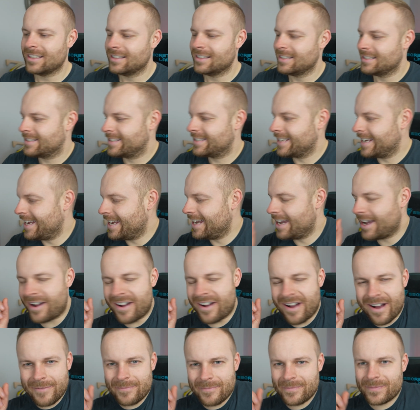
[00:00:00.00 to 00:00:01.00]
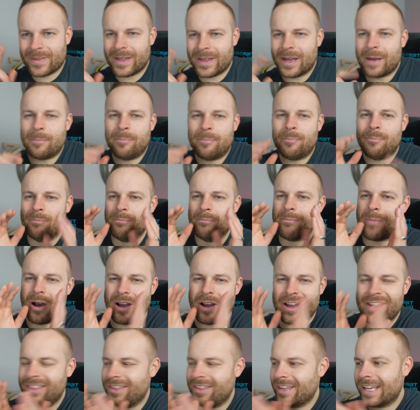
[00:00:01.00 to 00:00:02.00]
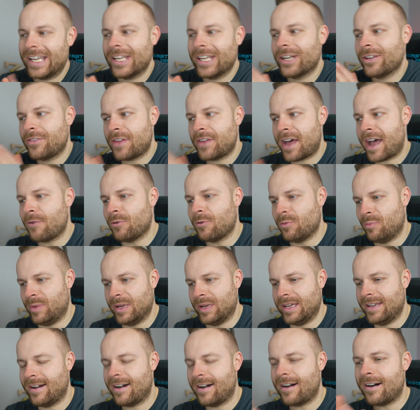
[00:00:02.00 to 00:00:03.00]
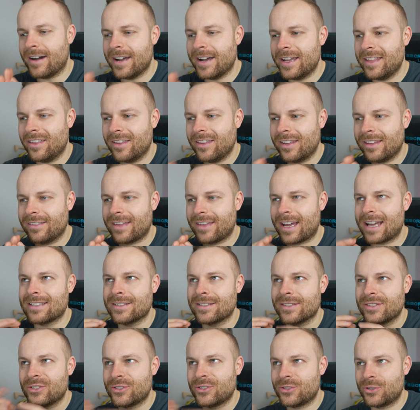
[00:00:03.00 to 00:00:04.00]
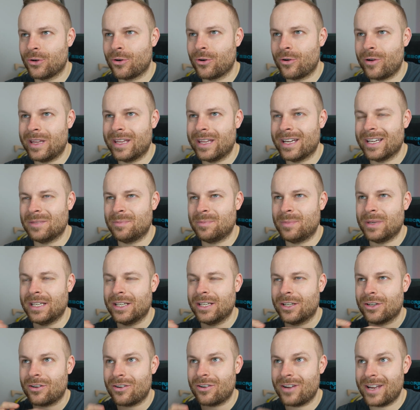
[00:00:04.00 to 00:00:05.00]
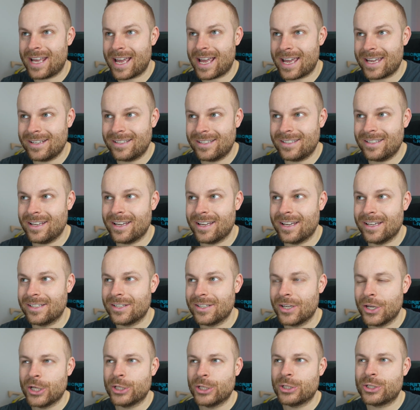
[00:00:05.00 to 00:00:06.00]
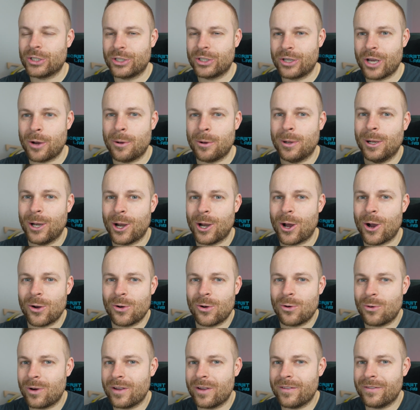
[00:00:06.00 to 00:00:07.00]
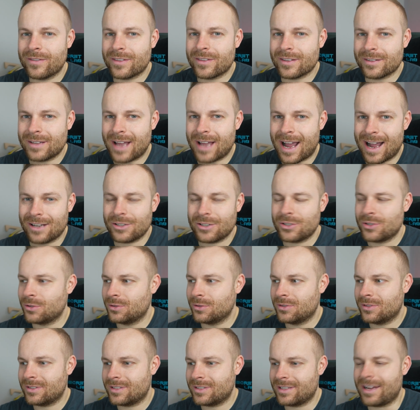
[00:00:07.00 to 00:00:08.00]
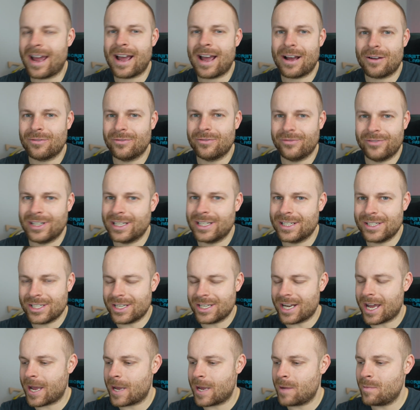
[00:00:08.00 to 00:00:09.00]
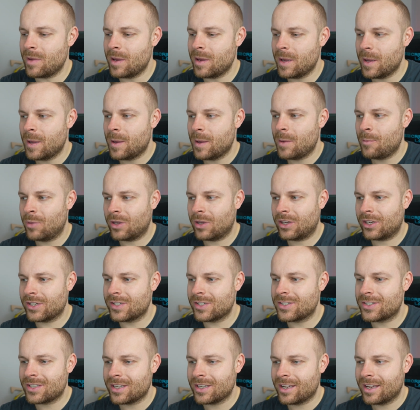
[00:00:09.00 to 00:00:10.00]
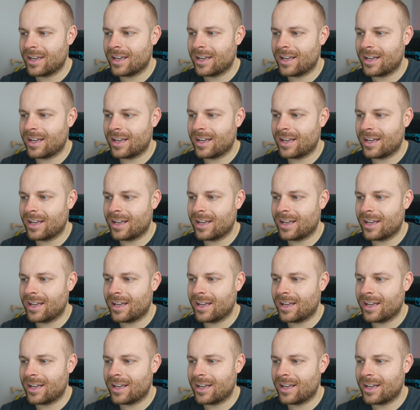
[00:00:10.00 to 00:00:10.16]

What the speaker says: See, my thinking of that would be, I think that is a story that has been created to go along with the actual town village name, because